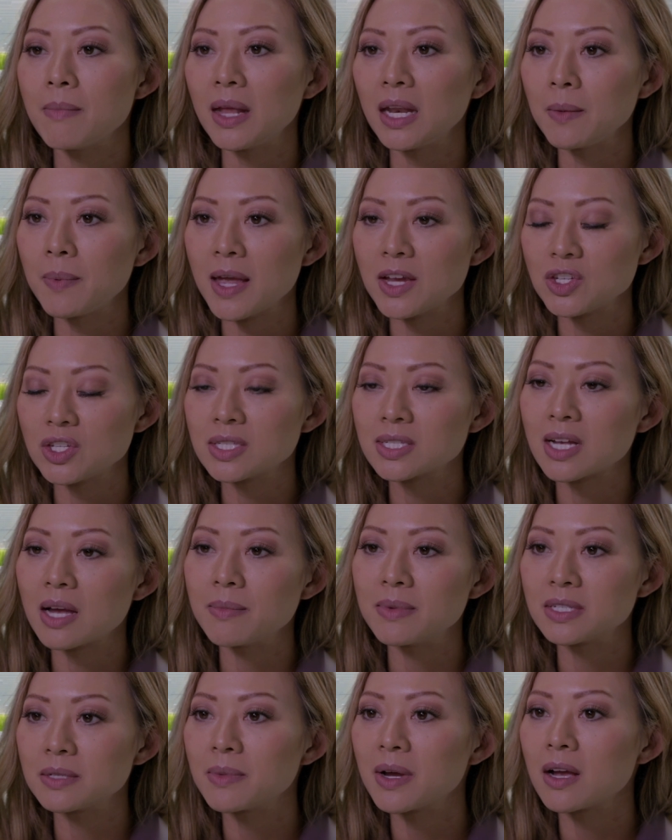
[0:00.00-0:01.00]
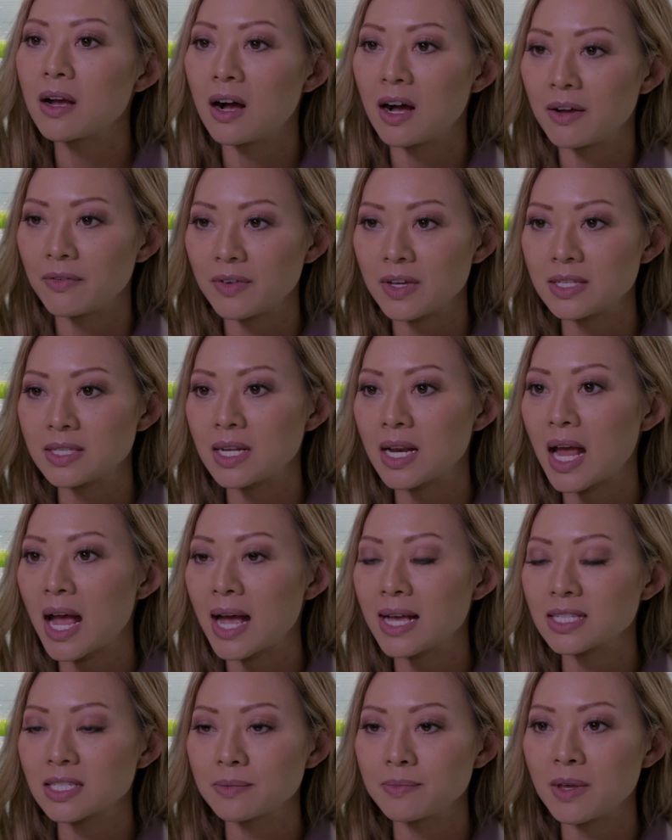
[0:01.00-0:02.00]
Many patients come into my office and
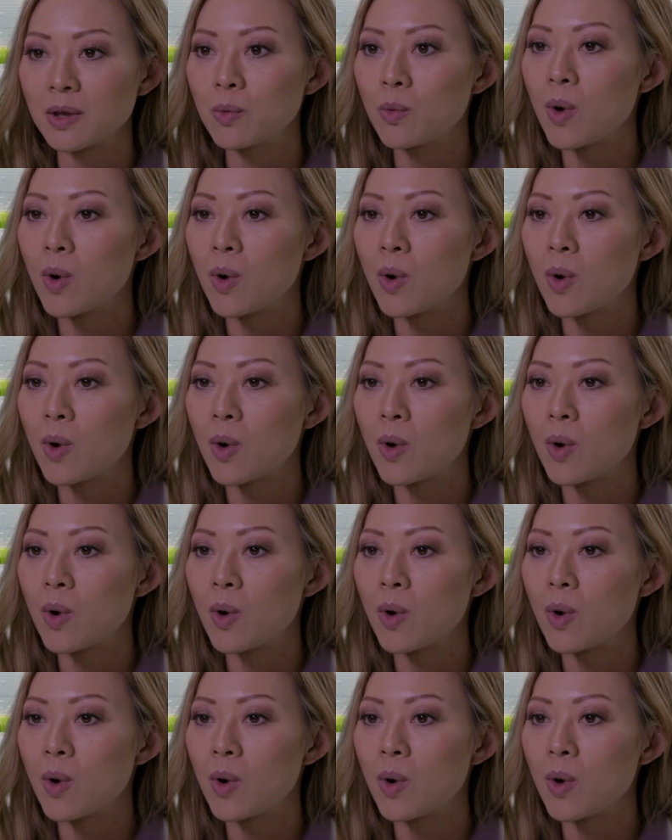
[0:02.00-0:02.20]
ask me